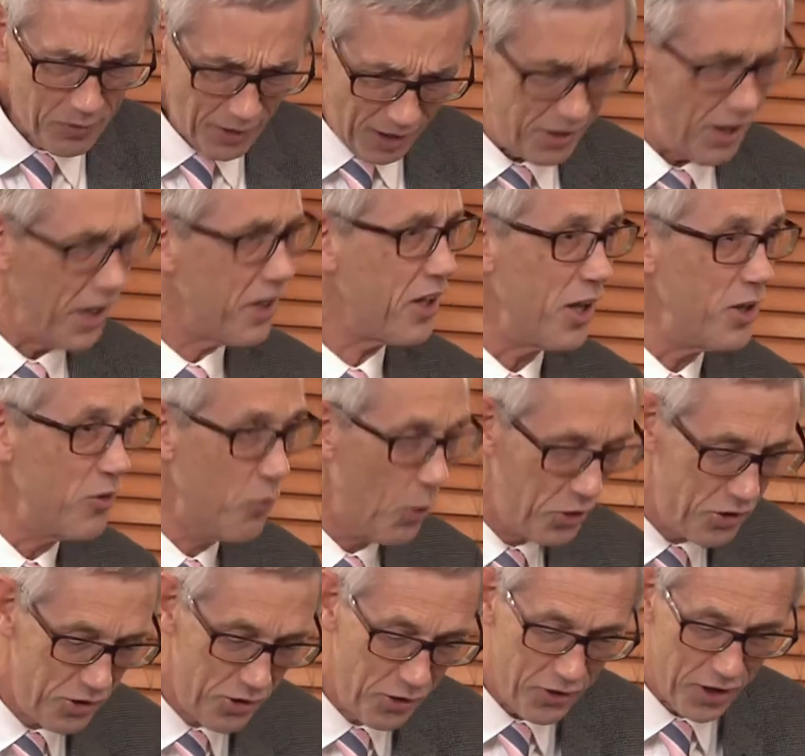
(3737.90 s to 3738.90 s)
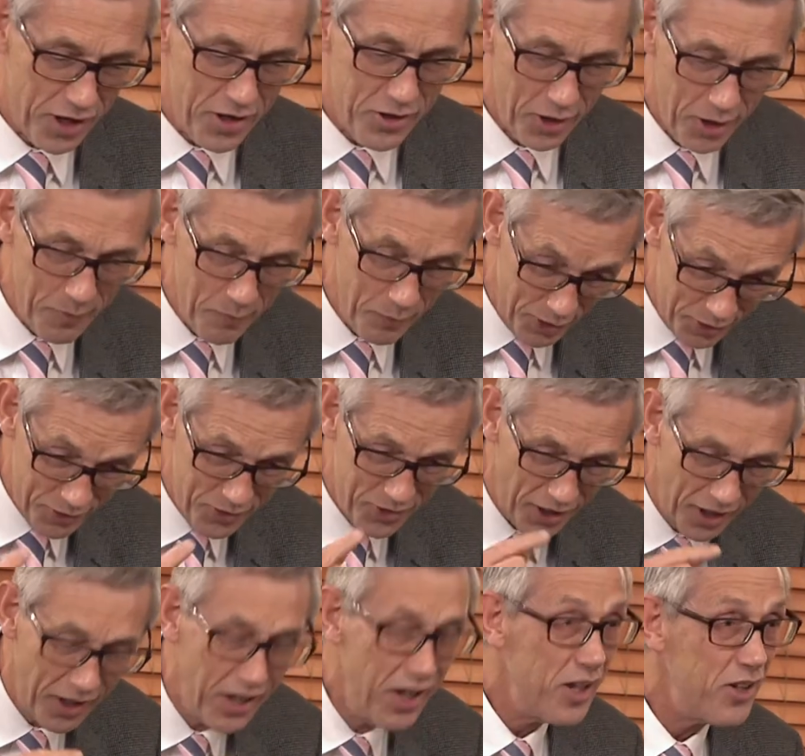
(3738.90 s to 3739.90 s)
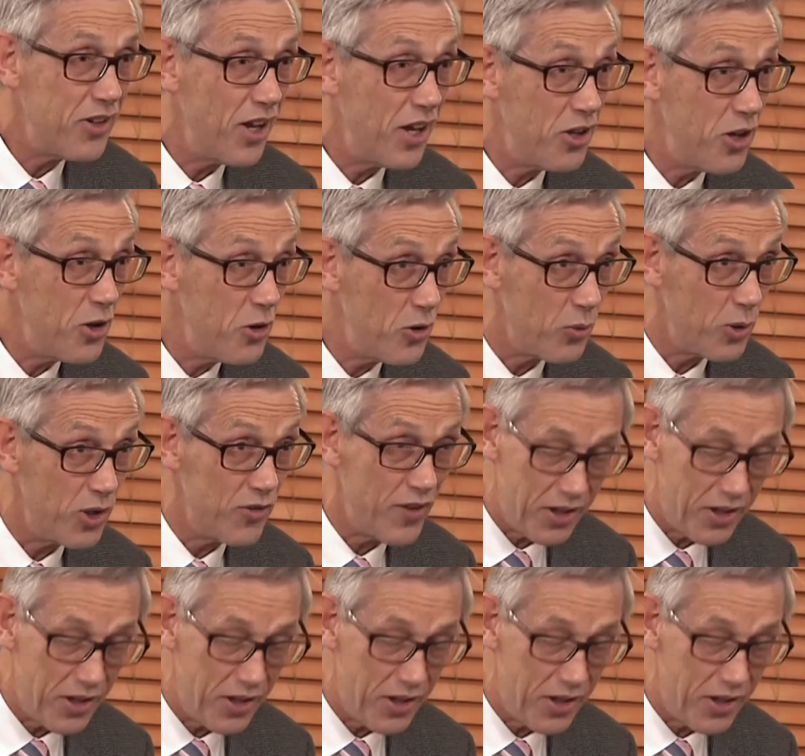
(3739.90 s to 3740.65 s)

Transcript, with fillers: And I kind of wanted to say to him that uh, Ted Hughes would have